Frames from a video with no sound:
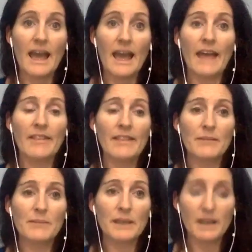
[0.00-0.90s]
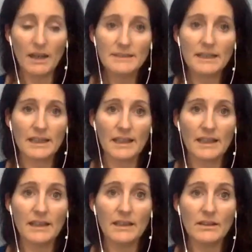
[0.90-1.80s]
and then because I
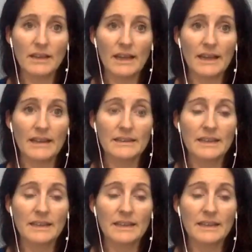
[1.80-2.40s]
healed that,